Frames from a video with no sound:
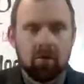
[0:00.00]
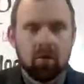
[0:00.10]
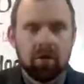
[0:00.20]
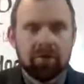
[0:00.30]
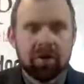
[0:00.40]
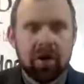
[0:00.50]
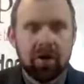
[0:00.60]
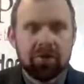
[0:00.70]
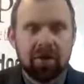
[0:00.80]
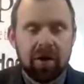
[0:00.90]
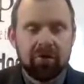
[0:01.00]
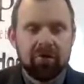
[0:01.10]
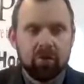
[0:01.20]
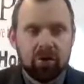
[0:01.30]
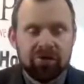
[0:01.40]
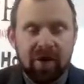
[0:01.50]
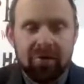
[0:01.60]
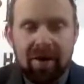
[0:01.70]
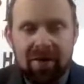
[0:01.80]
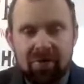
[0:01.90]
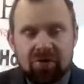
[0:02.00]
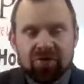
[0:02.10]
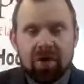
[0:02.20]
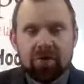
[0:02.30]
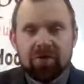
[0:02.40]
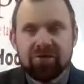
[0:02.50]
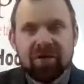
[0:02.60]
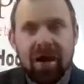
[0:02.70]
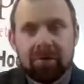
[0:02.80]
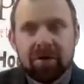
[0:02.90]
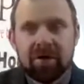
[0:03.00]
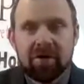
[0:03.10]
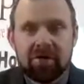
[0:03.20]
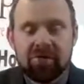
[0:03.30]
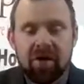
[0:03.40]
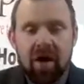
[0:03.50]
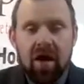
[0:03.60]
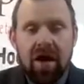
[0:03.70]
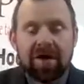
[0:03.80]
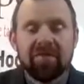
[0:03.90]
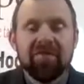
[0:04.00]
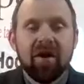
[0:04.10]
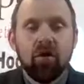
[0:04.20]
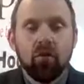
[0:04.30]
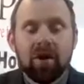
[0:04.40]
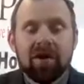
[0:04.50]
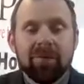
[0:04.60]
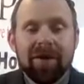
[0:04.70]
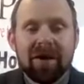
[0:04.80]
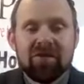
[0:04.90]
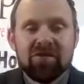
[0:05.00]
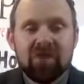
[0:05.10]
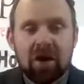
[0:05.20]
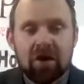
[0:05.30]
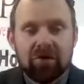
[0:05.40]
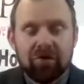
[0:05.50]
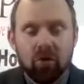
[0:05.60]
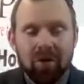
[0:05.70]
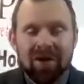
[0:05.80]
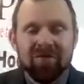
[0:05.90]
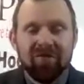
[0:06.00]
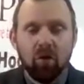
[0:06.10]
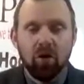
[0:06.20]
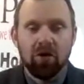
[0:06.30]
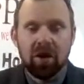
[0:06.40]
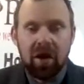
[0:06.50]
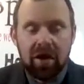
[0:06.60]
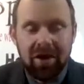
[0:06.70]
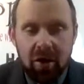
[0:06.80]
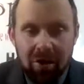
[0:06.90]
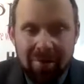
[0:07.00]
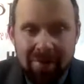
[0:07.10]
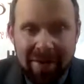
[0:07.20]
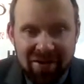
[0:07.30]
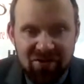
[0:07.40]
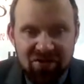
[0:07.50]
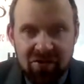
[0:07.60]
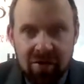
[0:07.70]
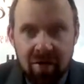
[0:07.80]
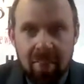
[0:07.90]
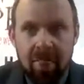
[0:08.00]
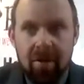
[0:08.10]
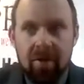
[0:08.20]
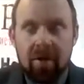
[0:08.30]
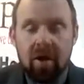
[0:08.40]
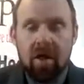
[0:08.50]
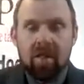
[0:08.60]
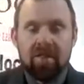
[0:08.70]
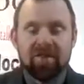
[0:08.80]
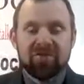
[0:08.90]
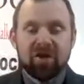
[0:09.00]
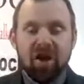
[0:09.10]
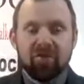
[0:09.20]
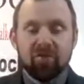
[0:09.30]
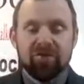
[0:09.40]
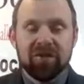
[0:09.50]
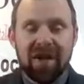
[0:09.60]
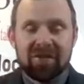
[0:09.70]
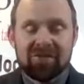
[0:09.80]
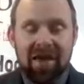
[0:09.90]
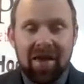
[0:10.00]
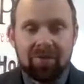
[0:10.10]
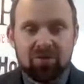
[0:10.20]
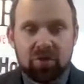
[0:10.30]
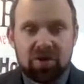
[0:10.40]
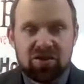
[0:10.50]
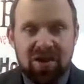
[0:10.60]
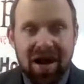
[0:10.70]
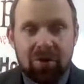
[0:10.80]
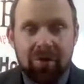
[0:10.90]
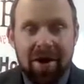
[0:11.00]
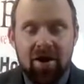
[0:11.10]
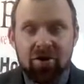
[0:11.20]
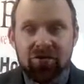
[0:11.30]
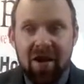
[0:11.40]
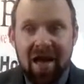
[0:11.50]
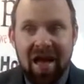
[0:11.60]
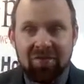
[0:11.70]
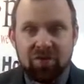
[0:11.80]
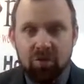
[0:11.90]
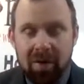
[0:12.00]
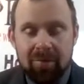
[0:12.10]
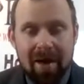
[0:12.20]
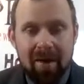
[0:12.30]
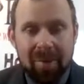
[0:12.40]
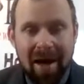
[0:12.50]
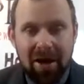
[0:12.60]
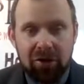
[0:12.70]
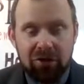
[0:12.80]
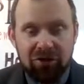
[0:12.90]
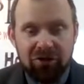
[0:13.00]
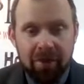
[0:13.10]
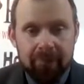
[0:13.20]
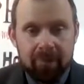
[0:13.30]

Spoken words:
Welcome to Hard Time Sports. I'm Matthew Schneider. This topic is NFL week picks for week 4. Here are my picks. Let's start off with tonight's game between the Chicago Bears at the Green Bay Packers.